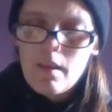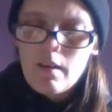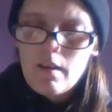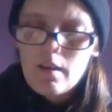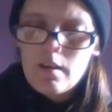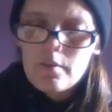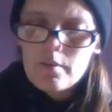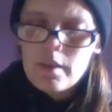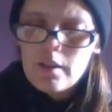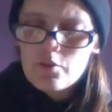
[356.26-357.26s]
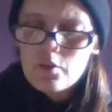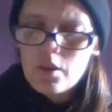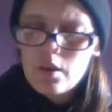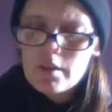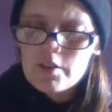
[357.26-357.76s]
um, natural
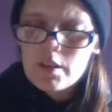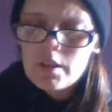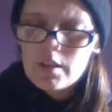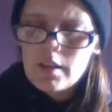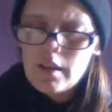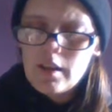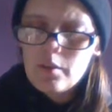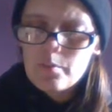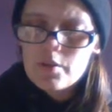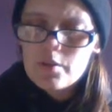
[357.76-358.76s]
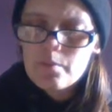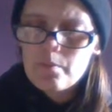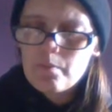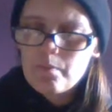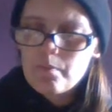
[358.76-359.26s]
collagen helps to
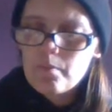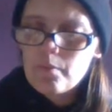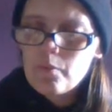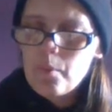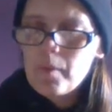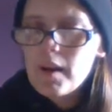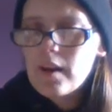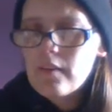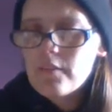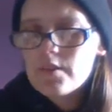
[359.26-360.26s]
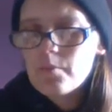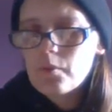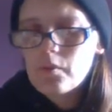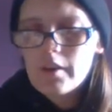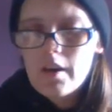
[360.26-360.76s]
repair
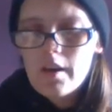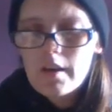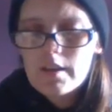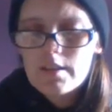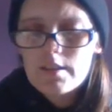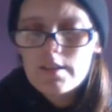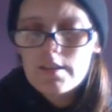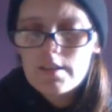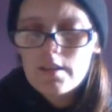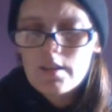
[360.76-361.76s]
visible lines